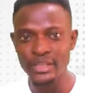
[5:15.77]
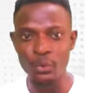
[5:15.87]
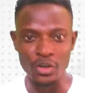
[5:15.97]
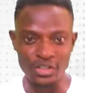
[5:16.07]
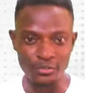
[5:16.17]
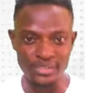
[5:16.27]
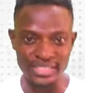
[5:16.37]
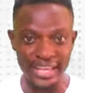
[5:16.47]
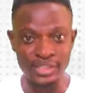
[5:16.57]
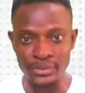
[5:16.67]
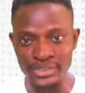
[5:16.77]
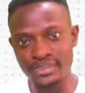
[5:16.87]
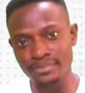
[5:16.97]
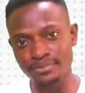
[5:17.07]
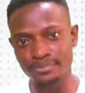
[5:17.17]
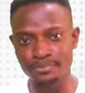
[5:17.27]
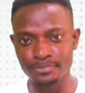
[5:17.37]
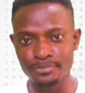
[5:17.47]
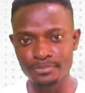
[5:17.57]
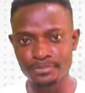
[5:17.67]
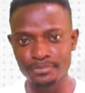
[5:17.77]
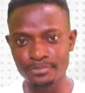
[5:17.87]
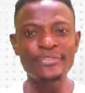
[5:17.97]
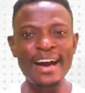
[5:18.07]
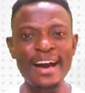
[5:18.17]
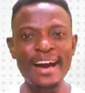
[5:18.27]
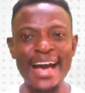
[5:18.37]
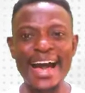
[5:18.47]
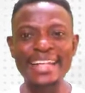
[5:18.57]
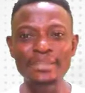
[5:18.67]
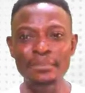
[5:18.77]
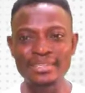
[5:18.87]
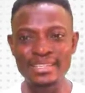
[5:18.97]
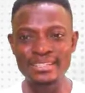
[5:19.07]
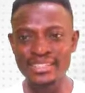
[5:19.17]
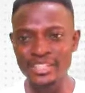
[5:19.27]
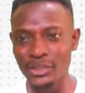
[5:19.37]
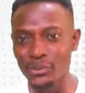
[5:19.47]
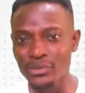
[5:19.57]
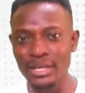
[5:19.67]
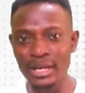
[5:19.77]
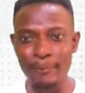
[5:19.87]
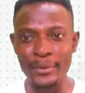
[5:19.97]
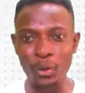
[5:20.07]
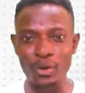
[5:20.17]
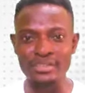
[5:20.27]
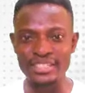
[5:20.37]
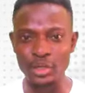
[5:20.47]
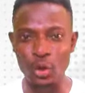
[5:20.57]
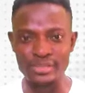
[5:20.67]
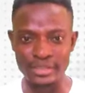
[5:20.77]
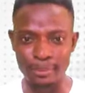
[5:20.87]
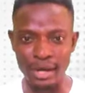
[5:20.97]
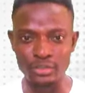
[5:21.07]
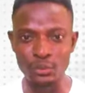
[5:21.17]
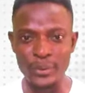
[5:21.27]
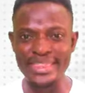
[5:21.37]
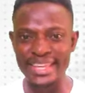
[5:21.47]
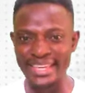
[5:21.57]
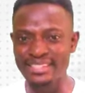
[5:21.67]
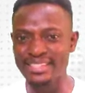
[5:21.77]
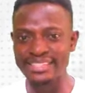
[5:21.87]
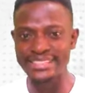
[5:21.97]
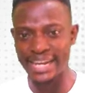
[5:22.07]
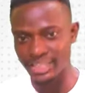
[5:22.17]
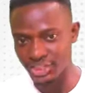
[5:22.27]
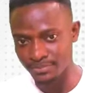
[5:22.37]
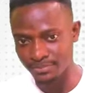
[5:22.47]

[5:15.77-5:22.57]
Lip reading: Question 48 reads, his father hardly misses the news because he goes about with his dash.